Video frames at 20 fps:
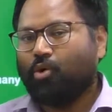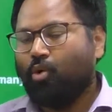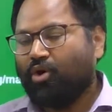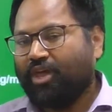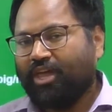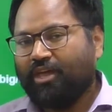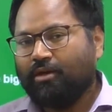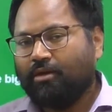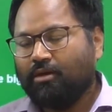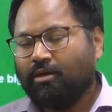
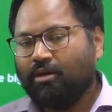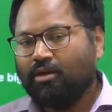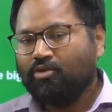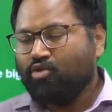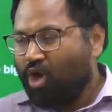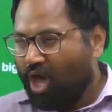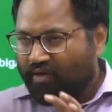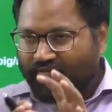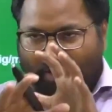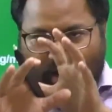Okay,
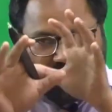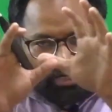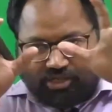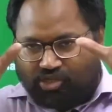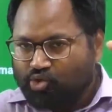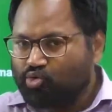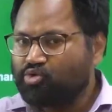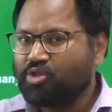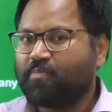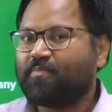you have
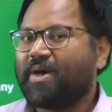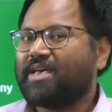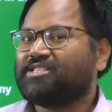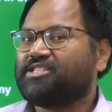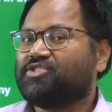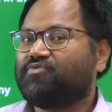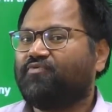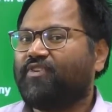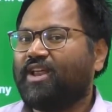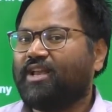understood the
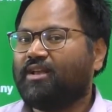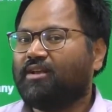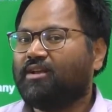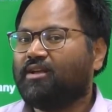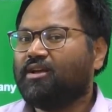passage well.